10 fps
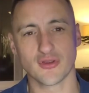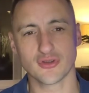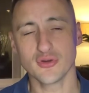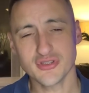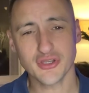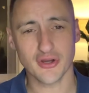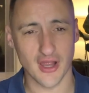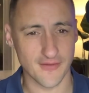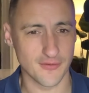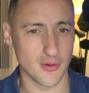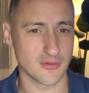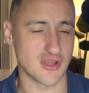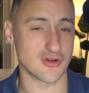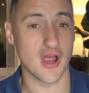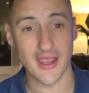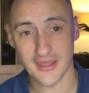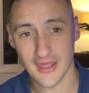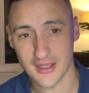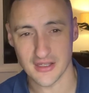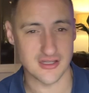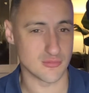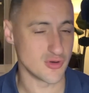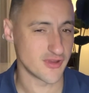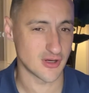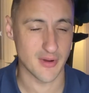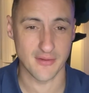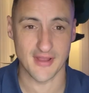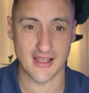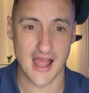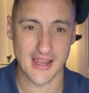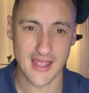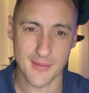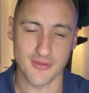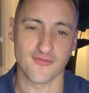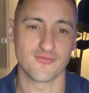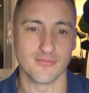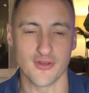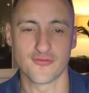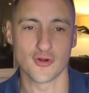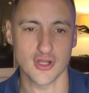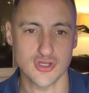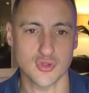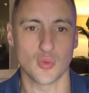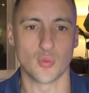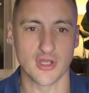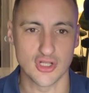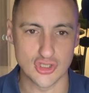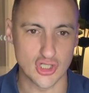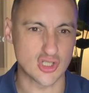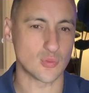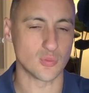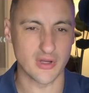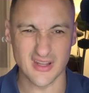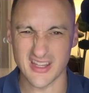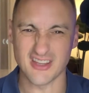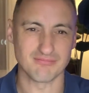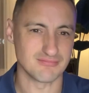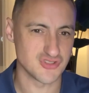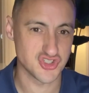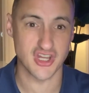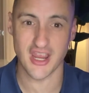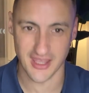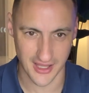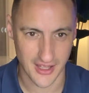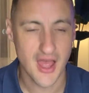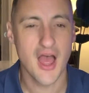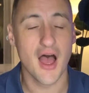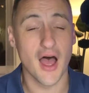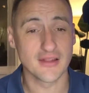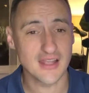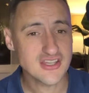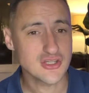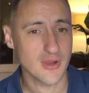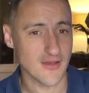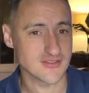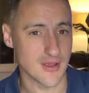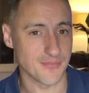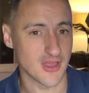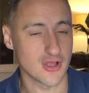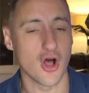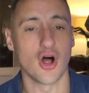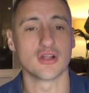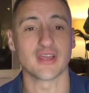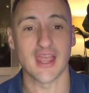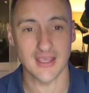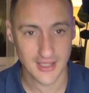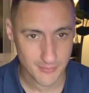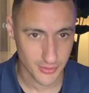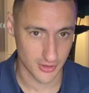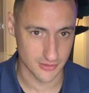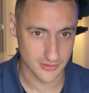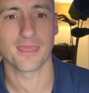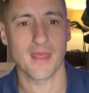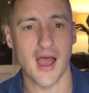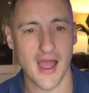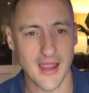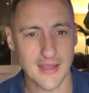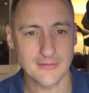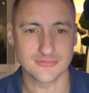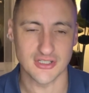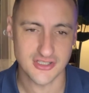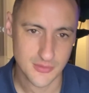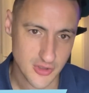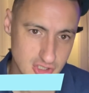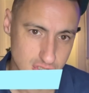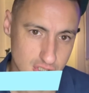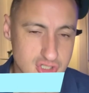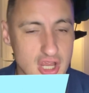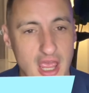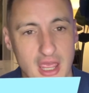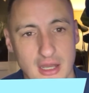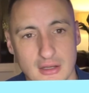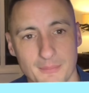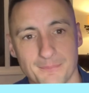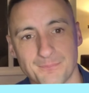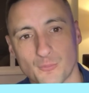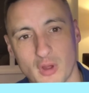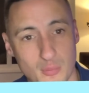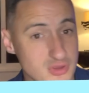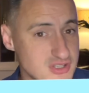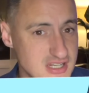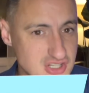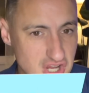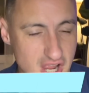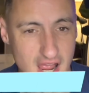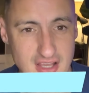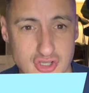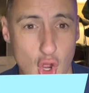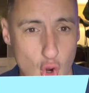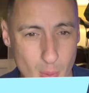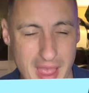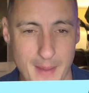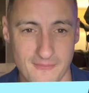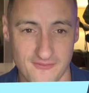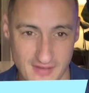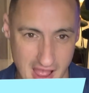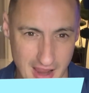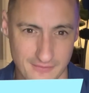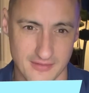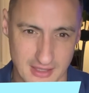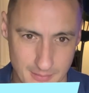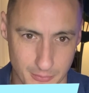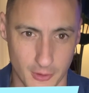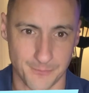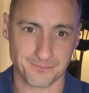you're using your iPhone and you're hiking and you're moving around like I am, the, the footage will look really shaky unless you have something called a gimbal. I did some research and went with D J I's O M five gimbal,